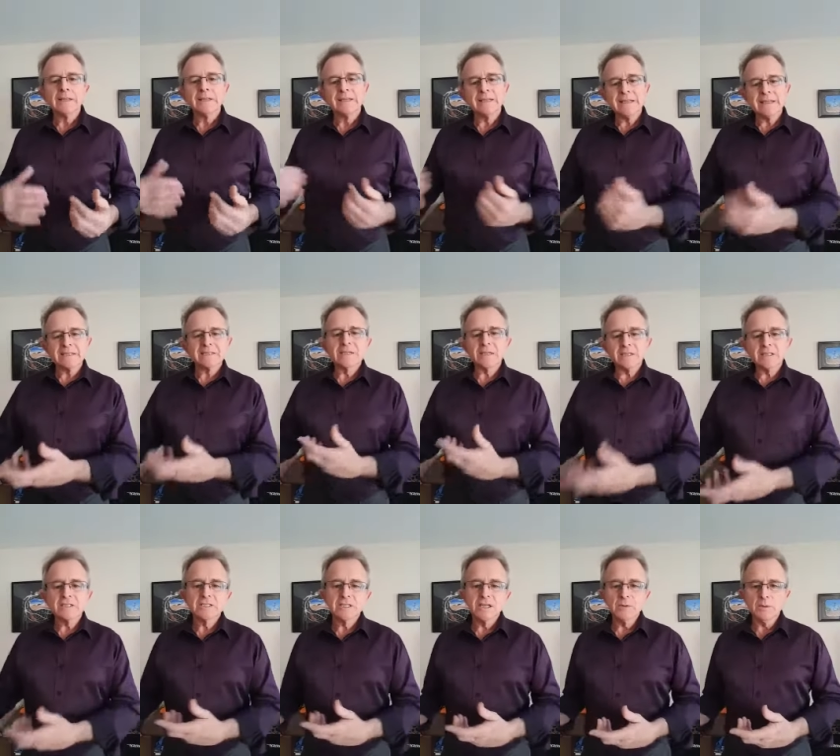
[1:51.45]
but yes, I
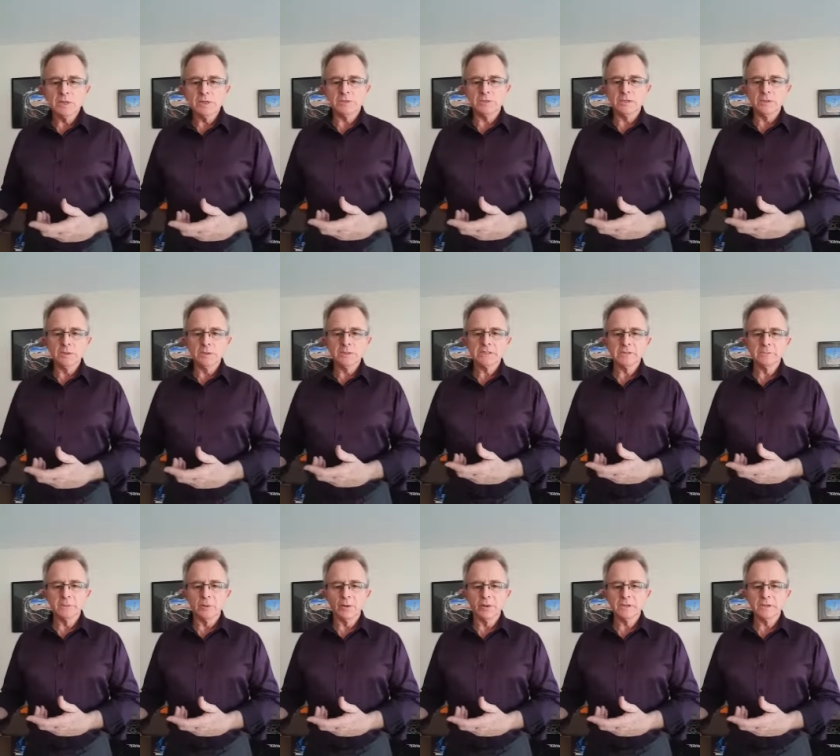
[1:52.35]
can see what you're doing is
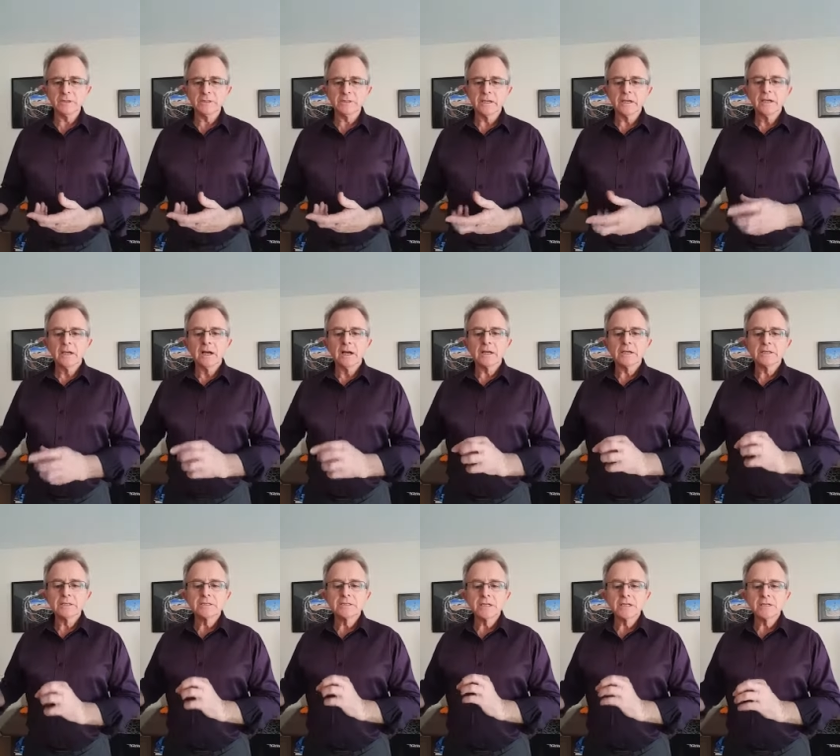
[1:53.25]
important. I
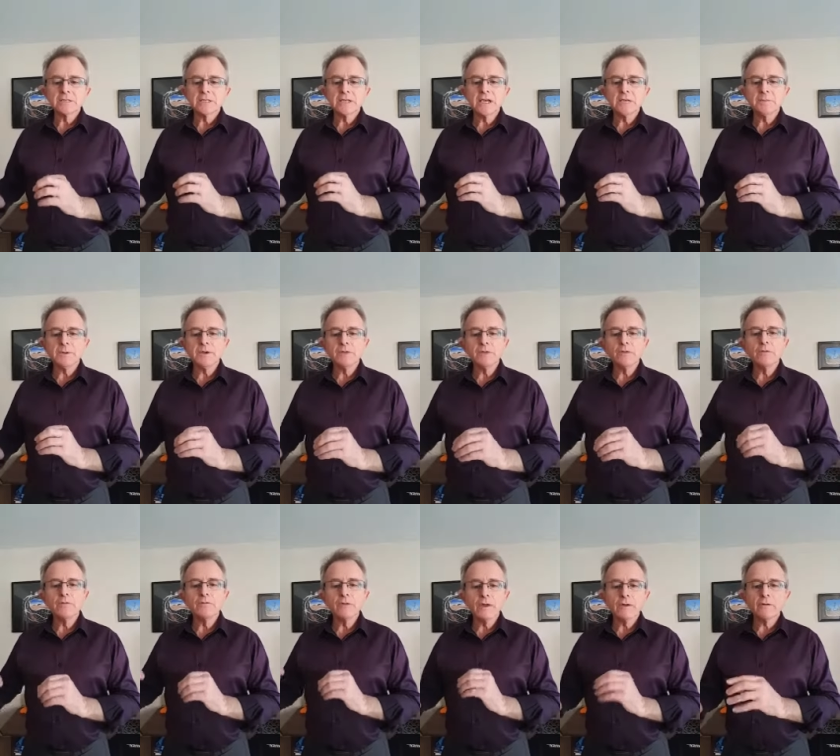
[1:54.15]
can see it's keeping
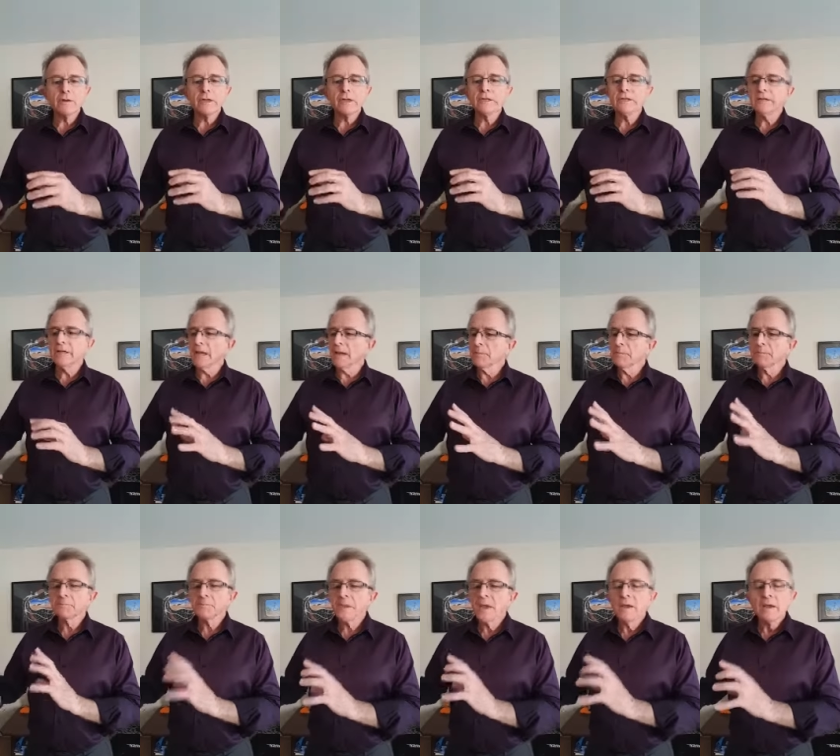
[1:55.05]
you very
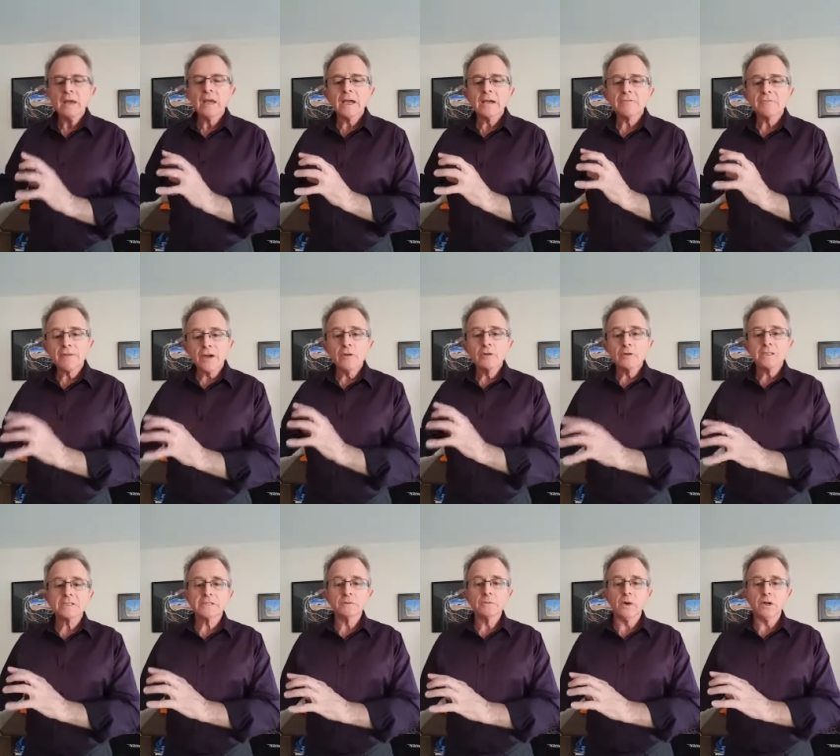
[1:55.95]
um, uh,
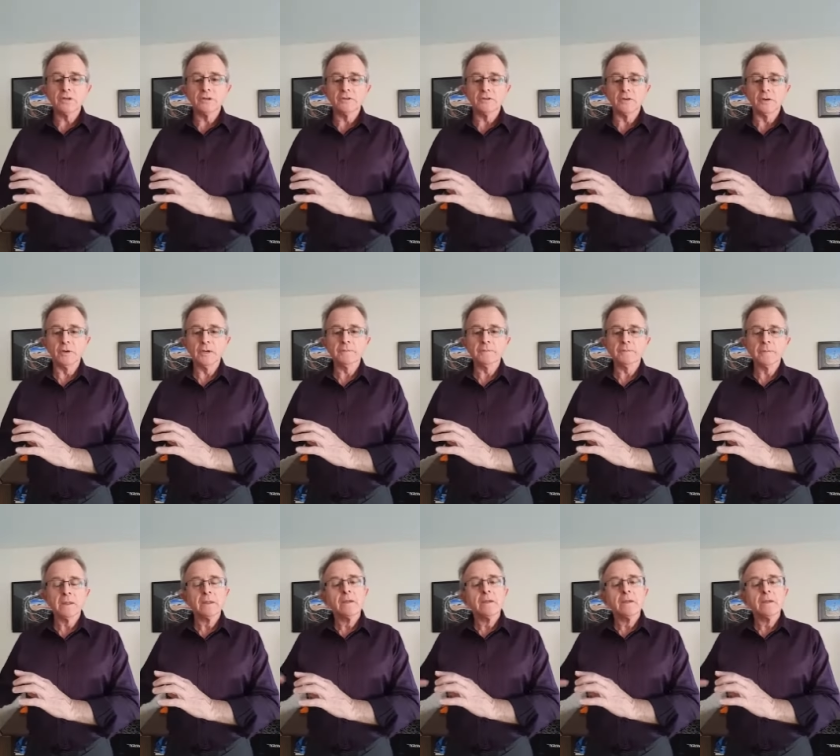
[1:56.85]
focused in what you're doing.